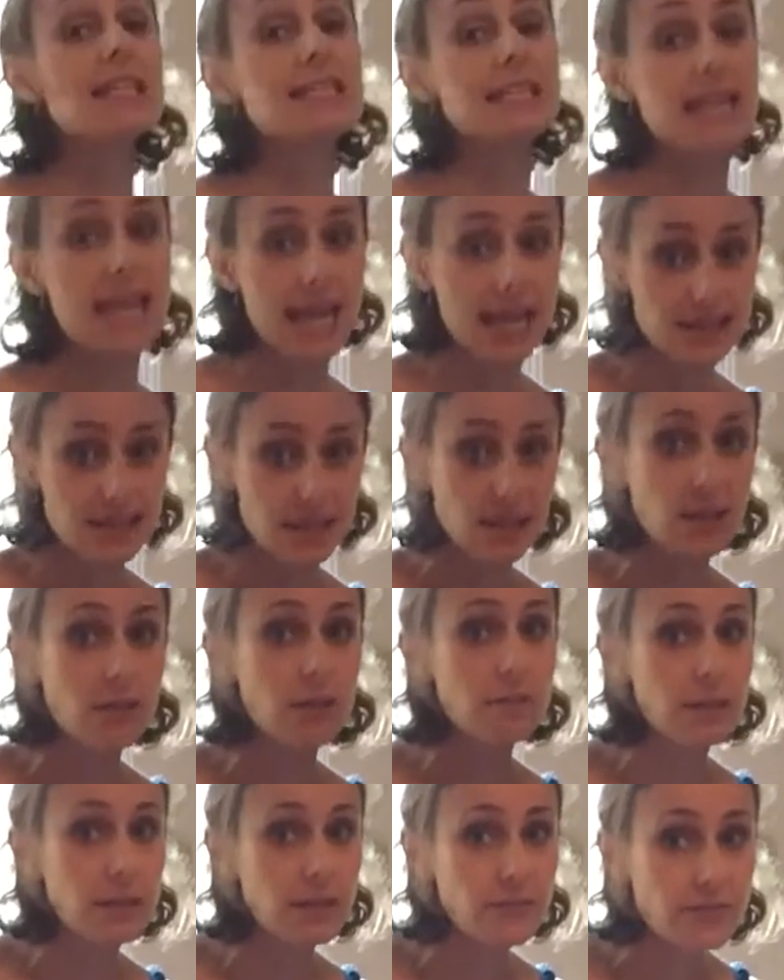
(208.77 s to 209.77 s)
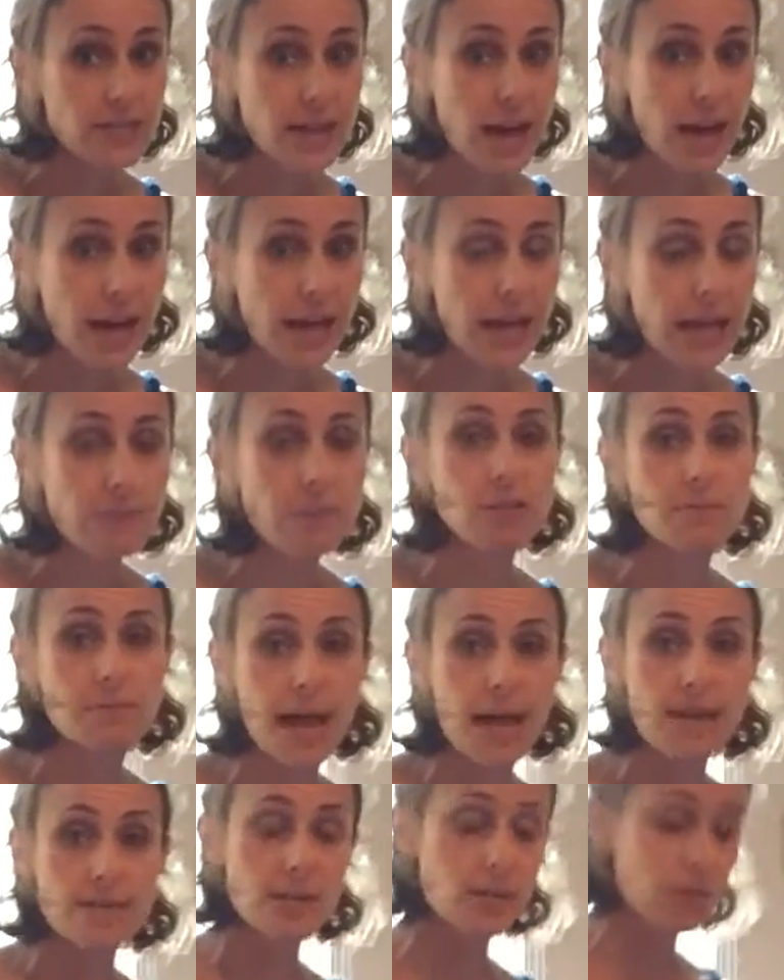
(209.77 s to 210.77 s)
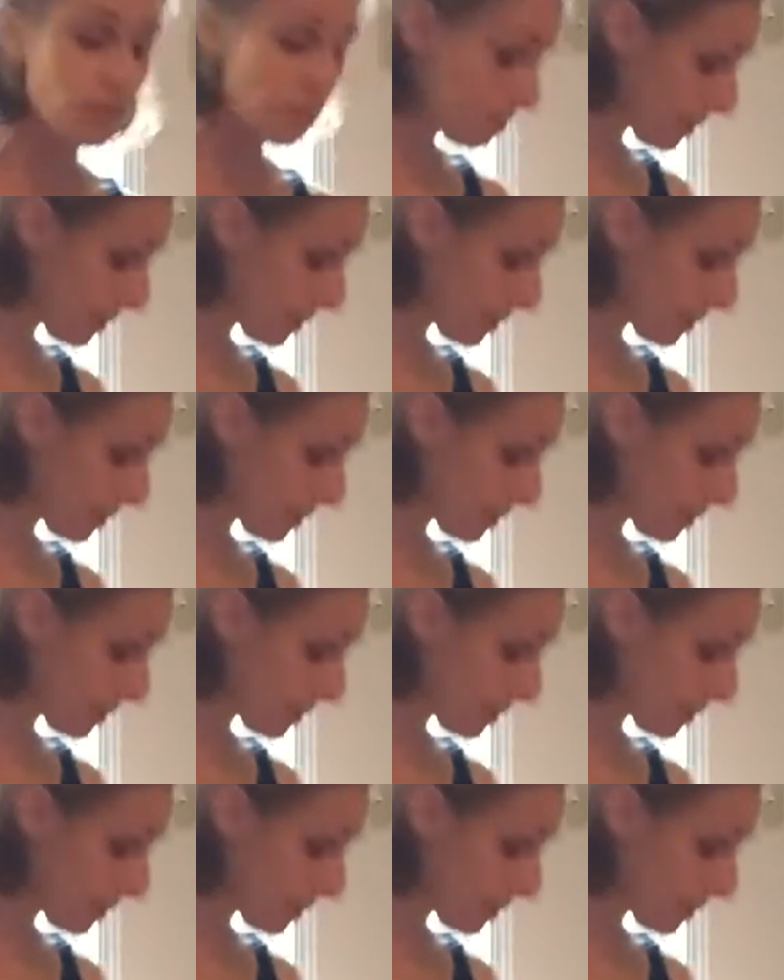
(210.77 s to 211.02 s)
It takes a little bit of time to pass out the